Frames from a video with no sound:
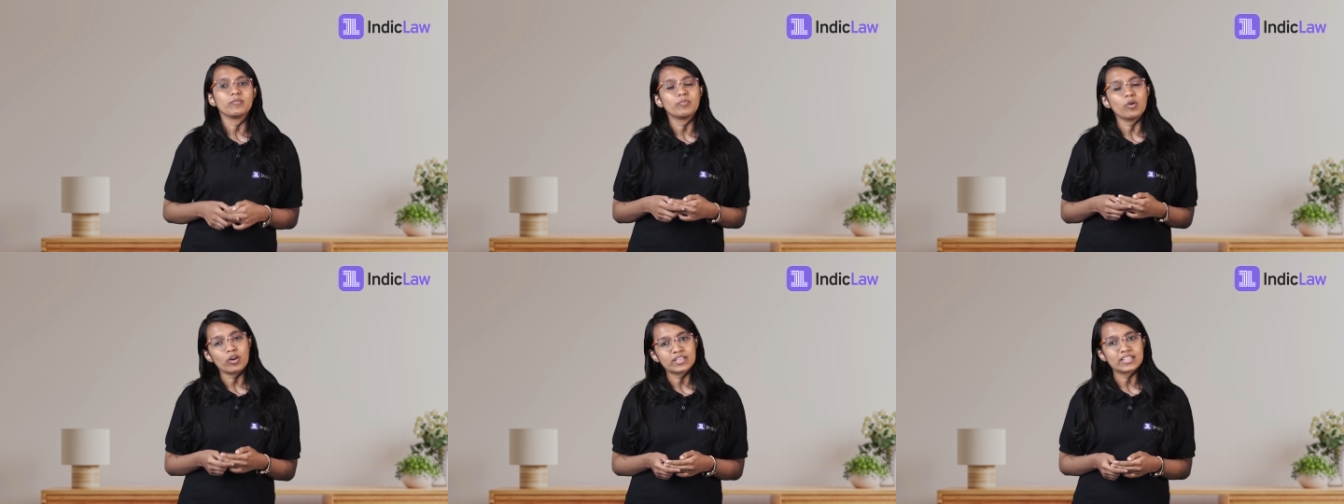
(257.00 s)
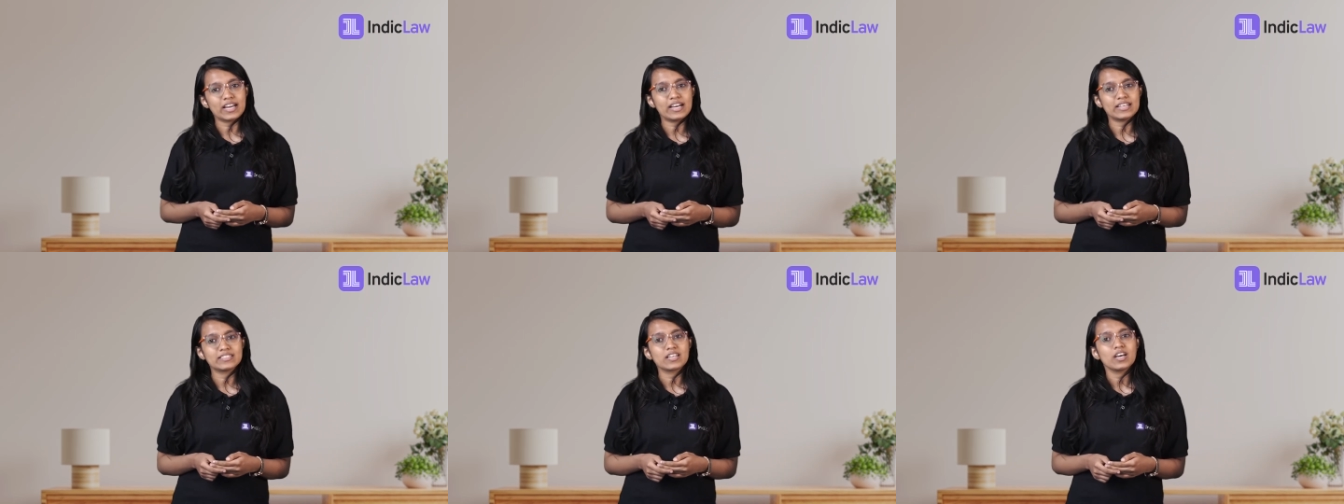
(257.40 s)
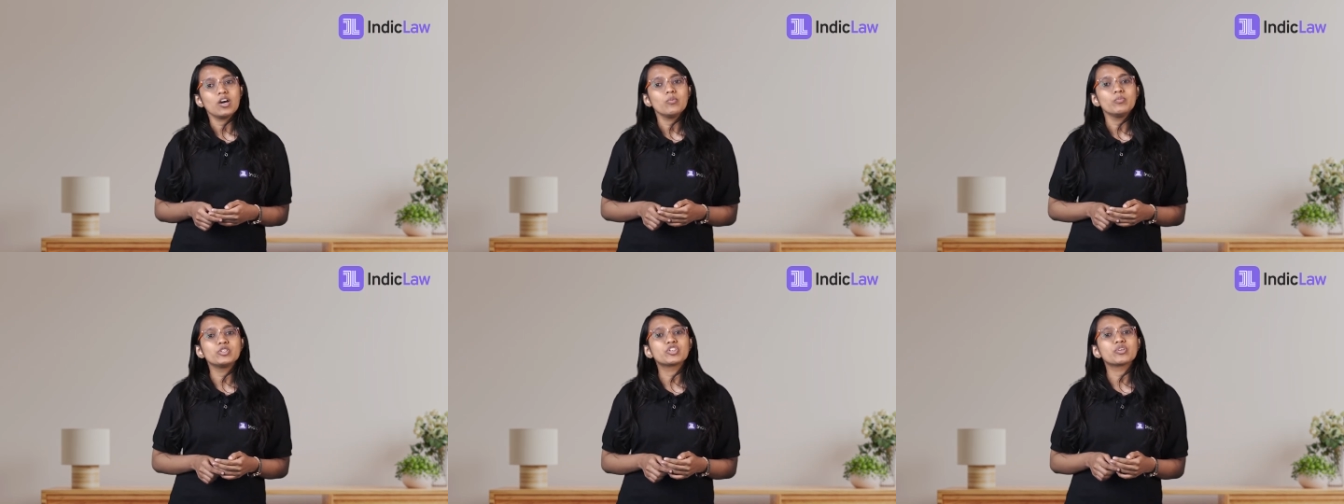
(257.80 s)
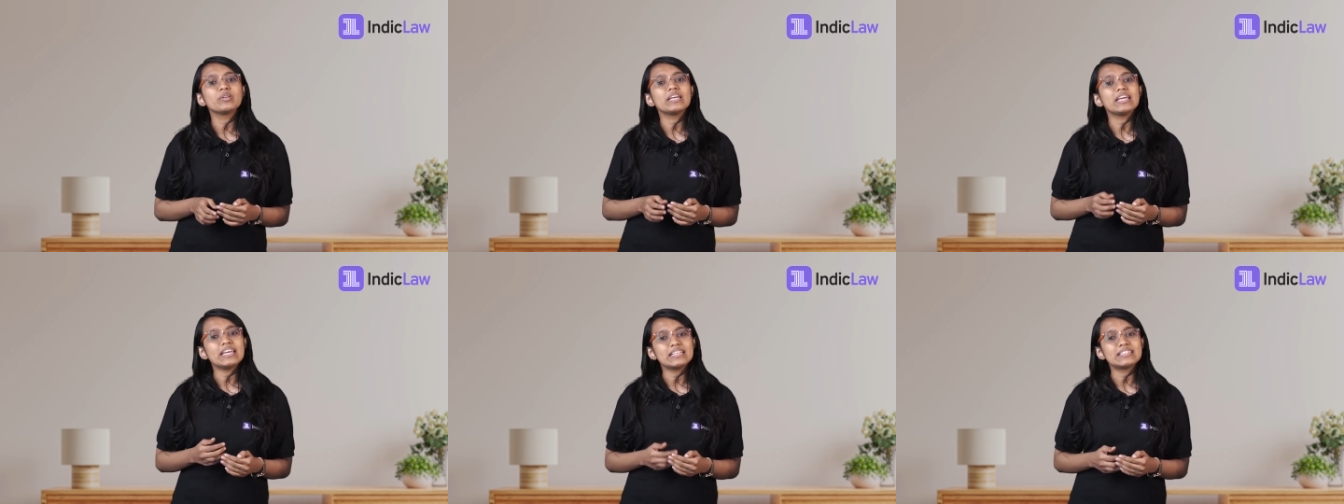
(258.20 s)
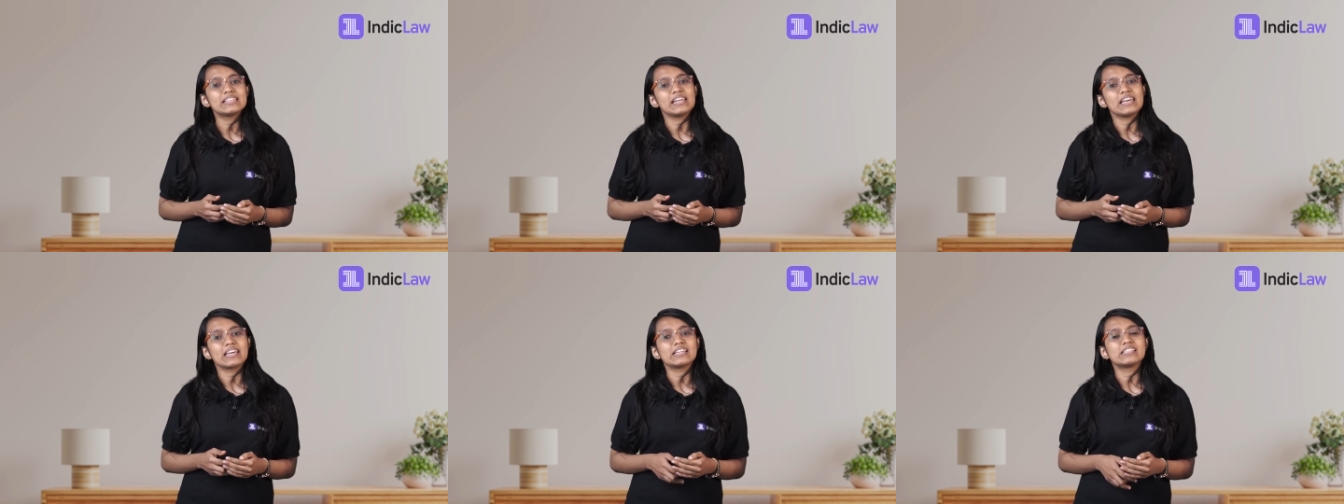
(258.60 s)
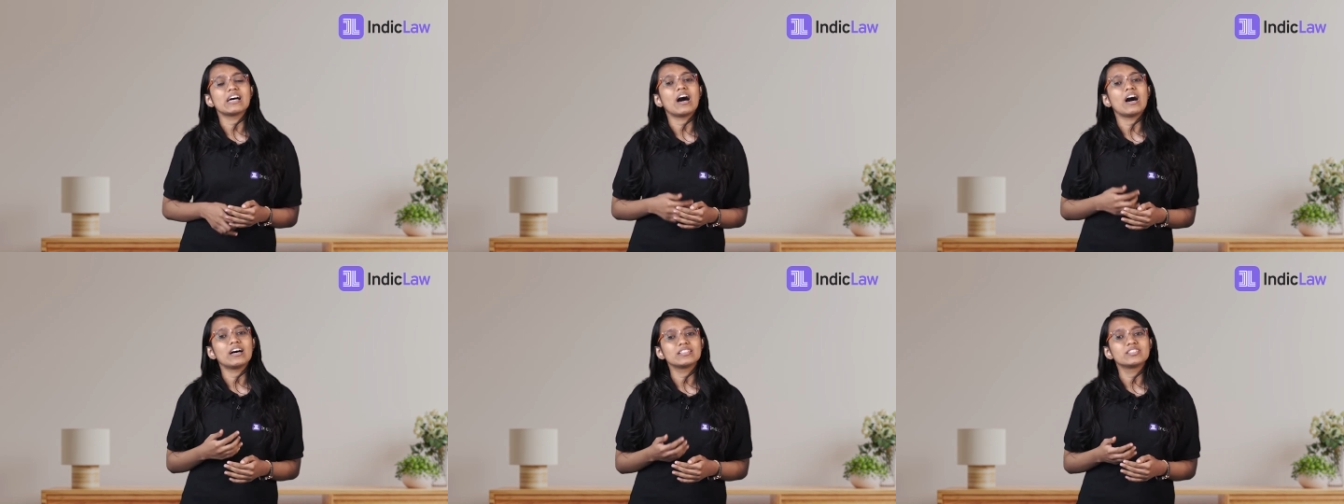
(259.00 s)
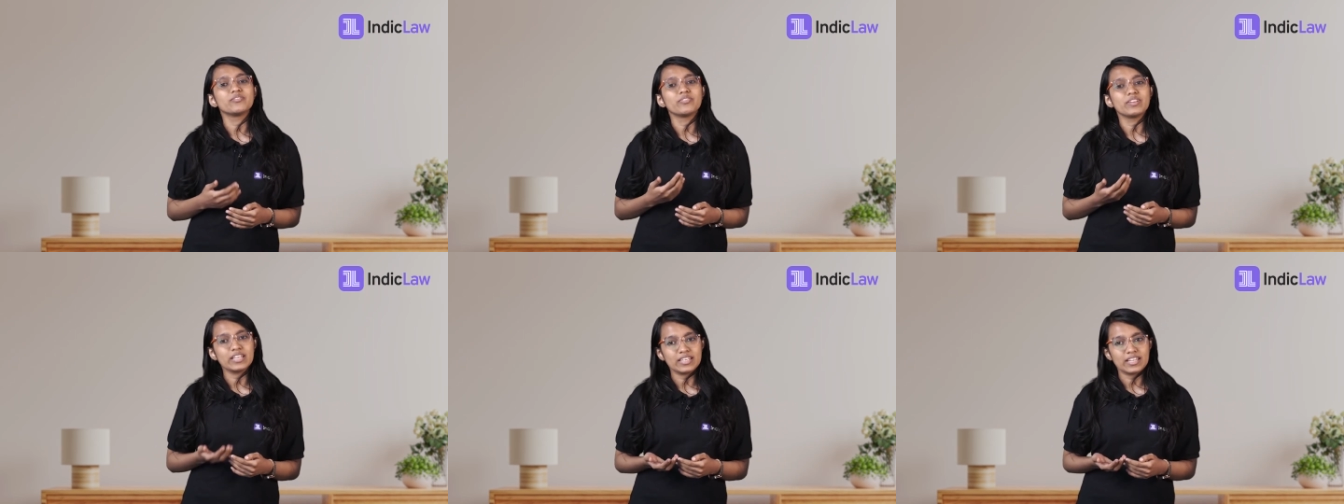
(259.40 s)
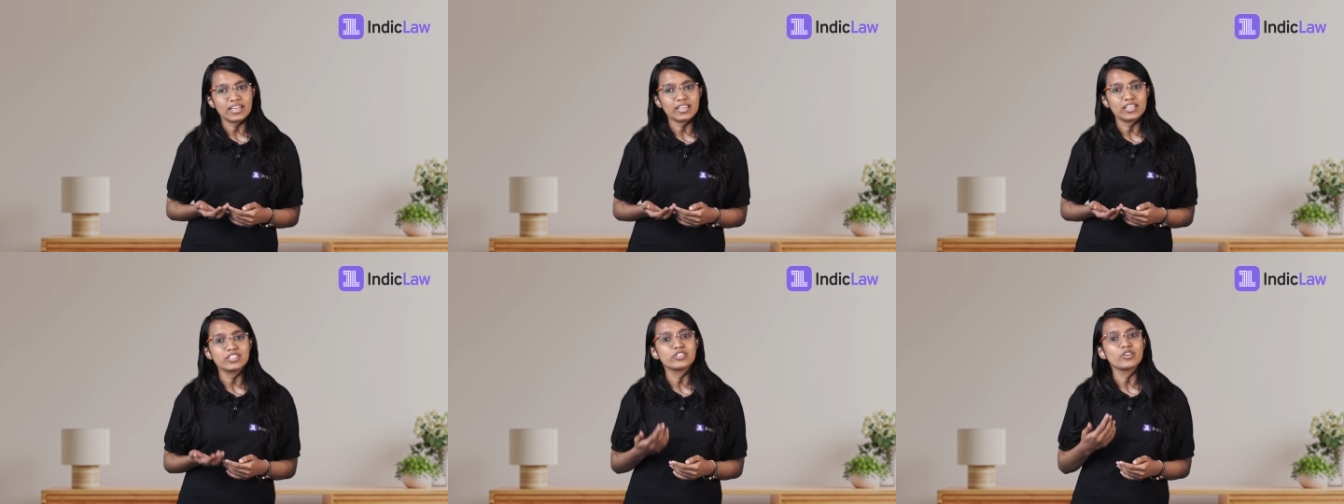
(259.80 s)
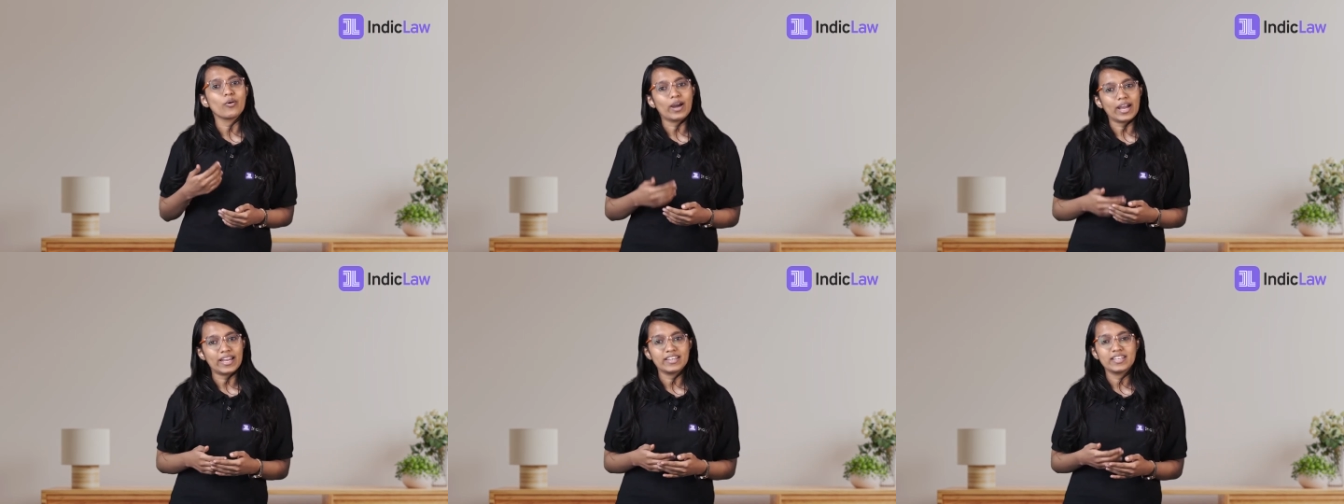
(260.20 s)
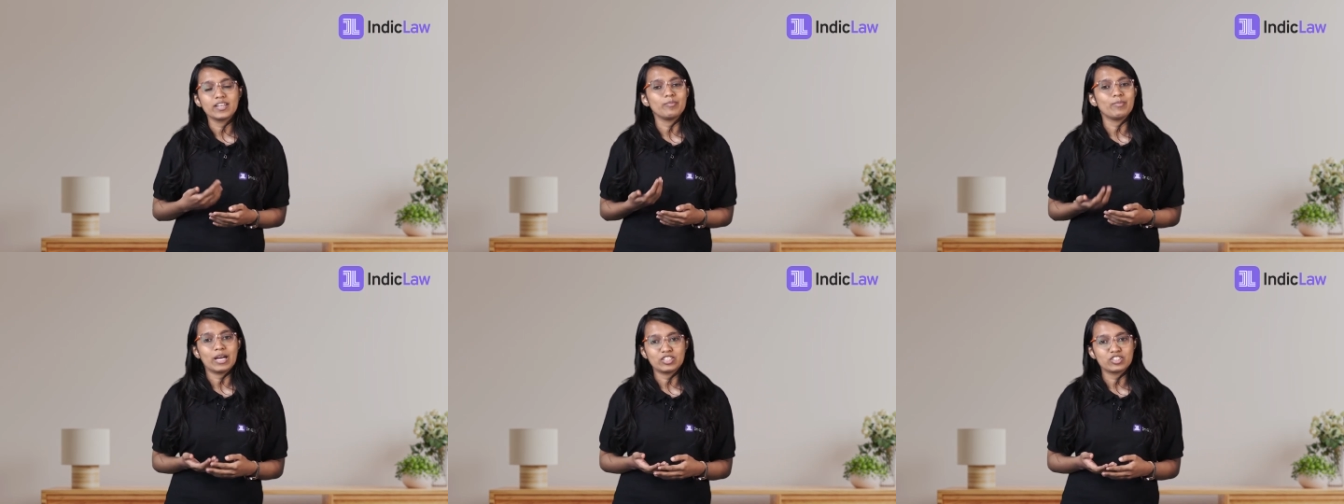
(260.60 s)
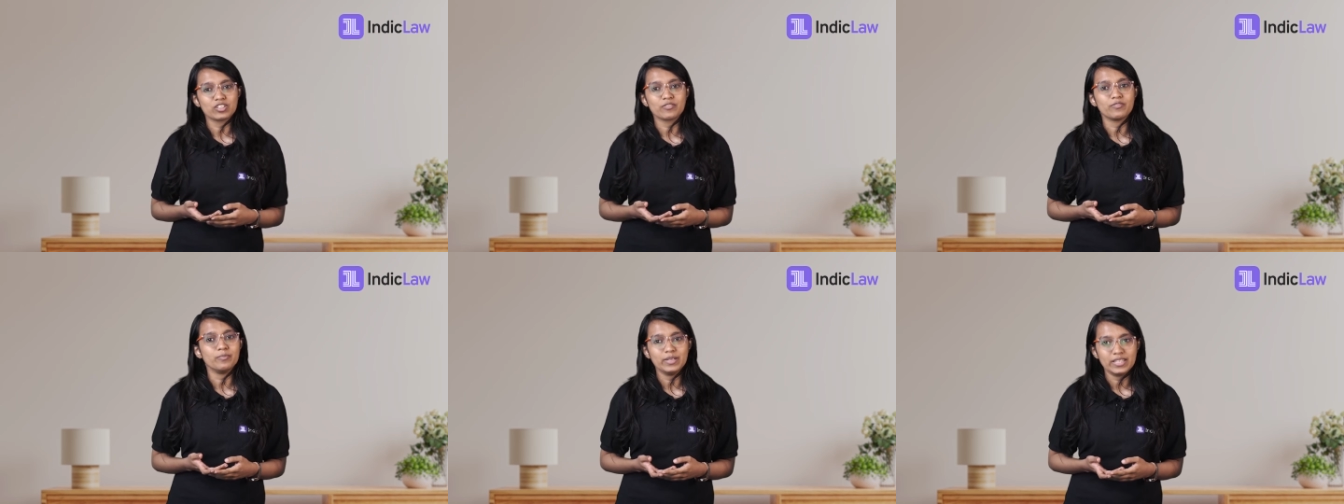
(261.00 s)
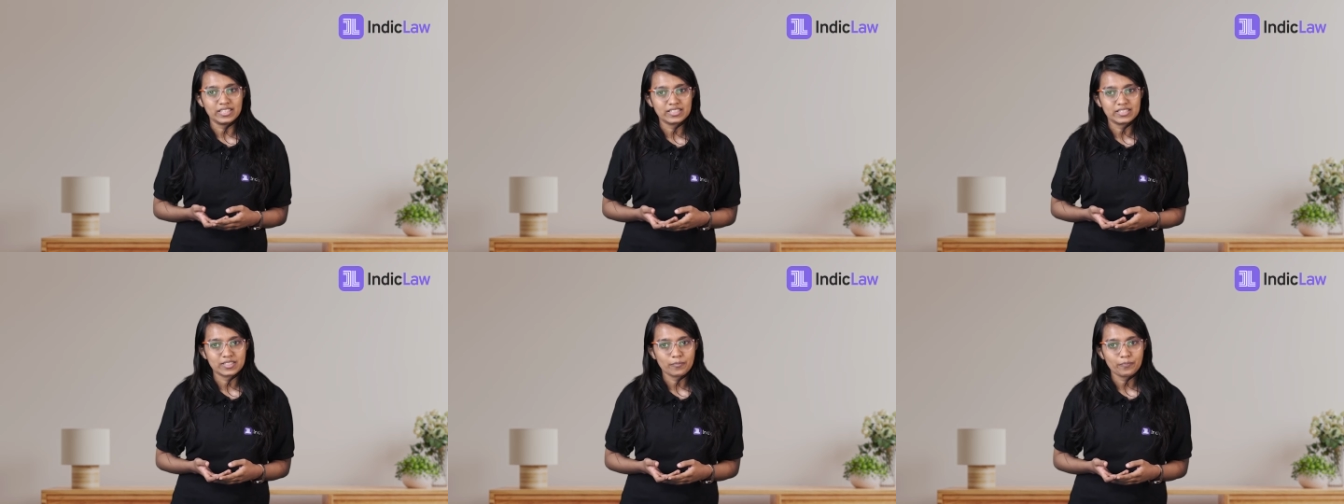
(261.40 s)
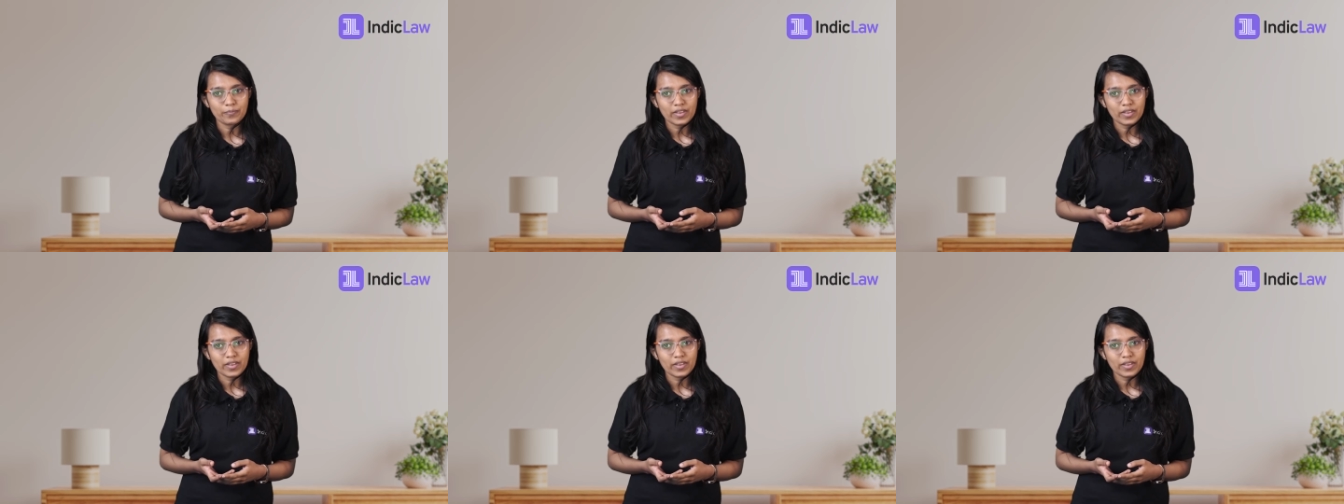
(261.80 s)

podcasts which could easily get hours of reading into your head in a matter of minutes.